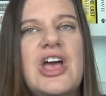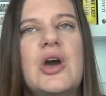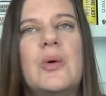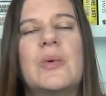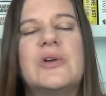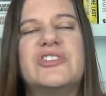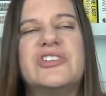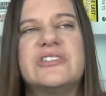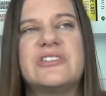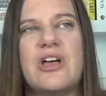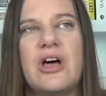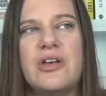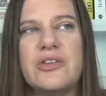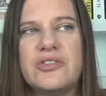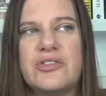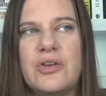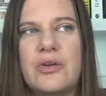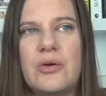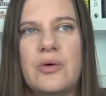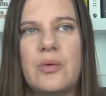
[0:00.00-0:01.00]
which is
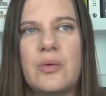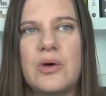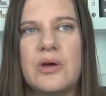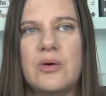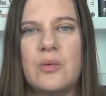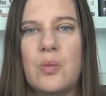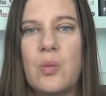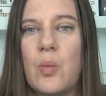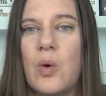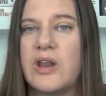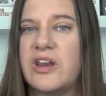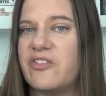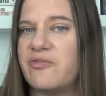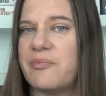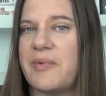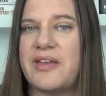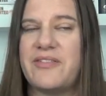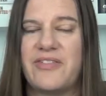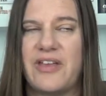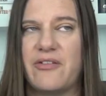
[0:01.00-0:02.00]
also one of
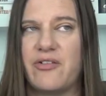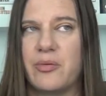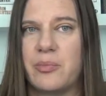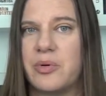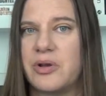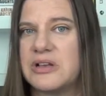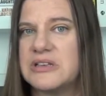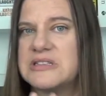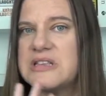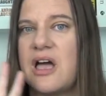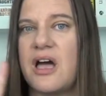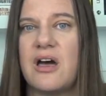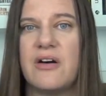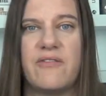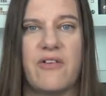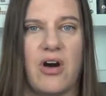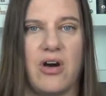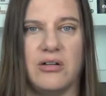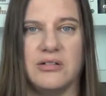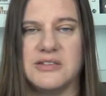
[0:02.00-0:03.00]
my favorite books
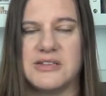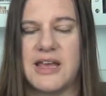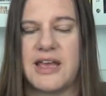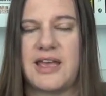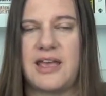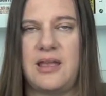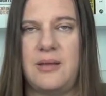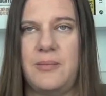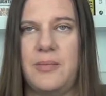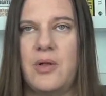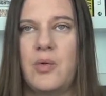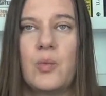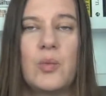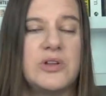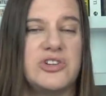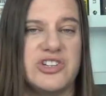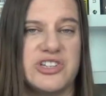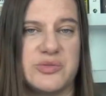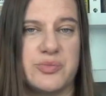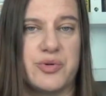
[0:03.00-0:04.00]
of all time,
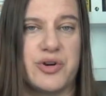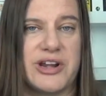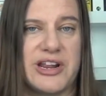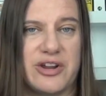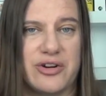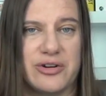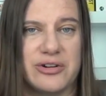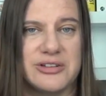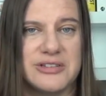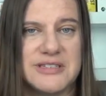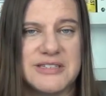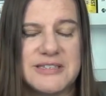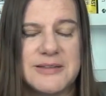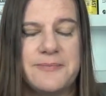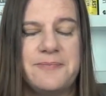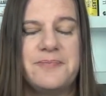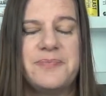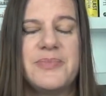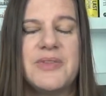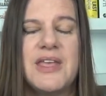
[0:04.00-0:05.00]
which is Pretty Girls.
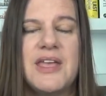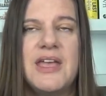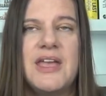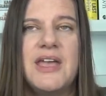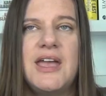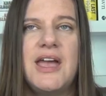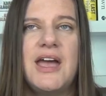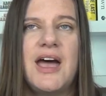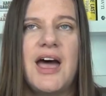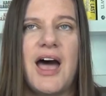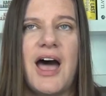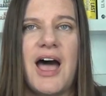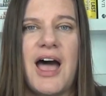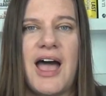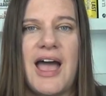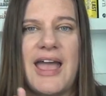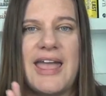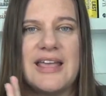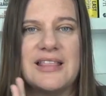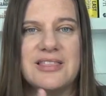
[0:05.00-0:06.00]

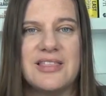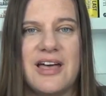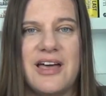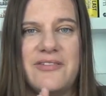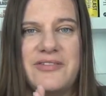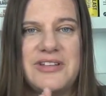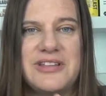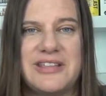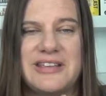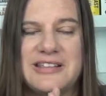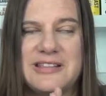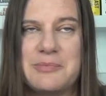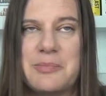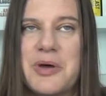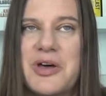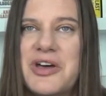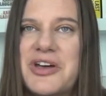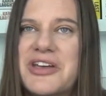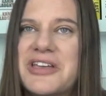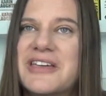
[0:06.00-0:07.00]
I loved this
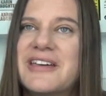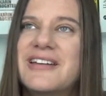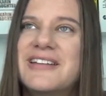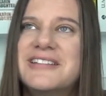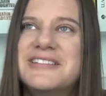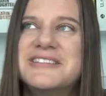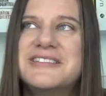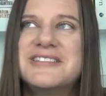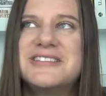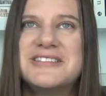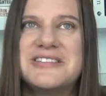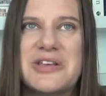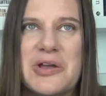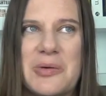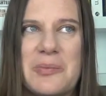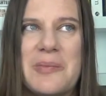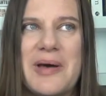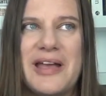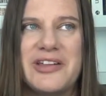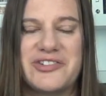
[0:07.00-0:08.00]
book
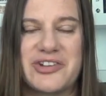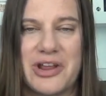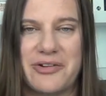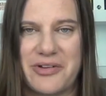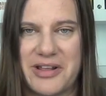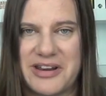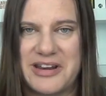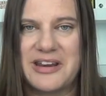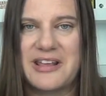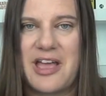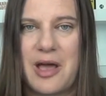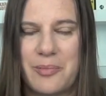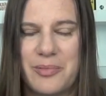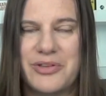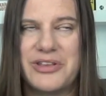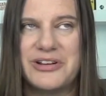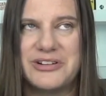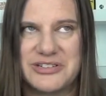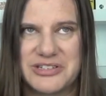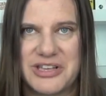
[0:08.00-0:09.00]
so much. I read it a
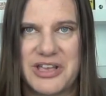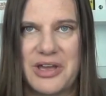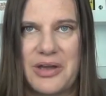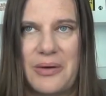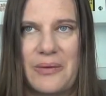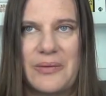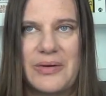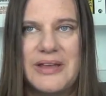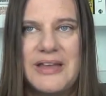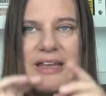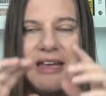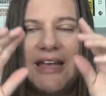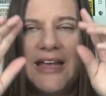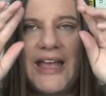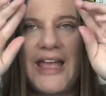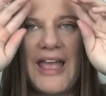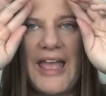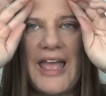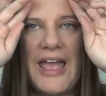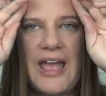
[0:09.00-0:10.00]
couple years ago,
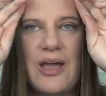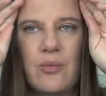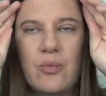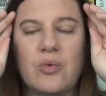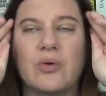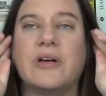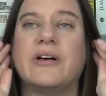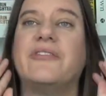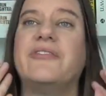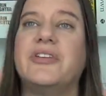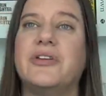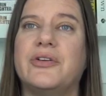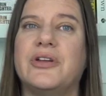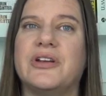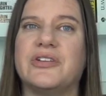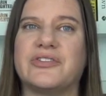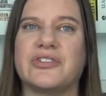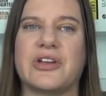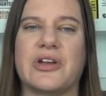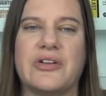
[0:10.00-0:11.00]
well, a few
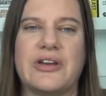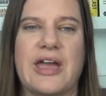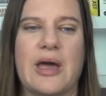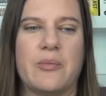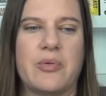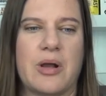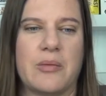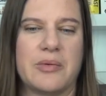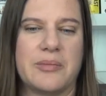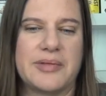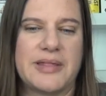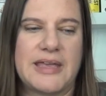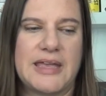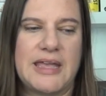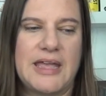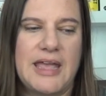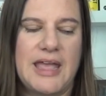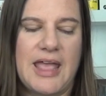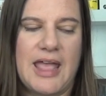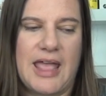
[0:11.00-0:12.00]
years ago now
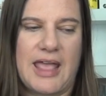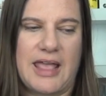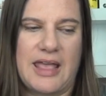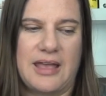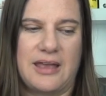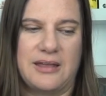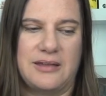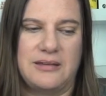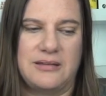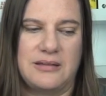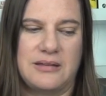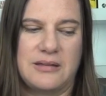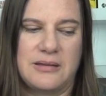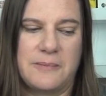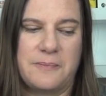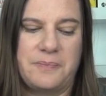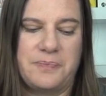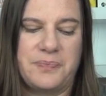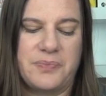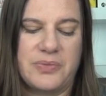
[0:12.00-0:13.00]
probably, and
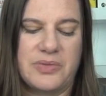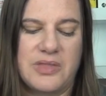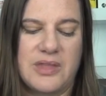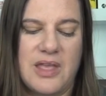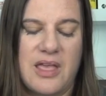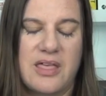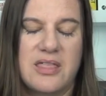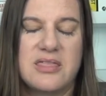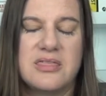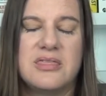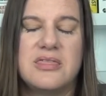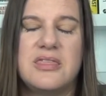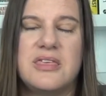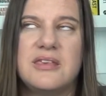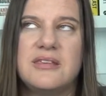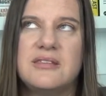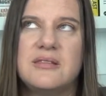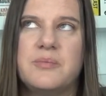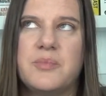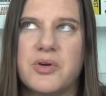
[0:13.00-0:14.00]

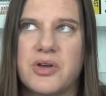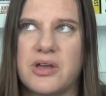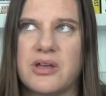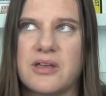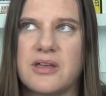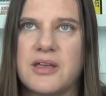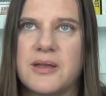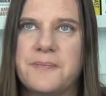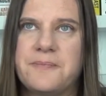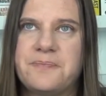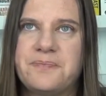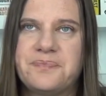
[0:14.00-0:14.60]
this book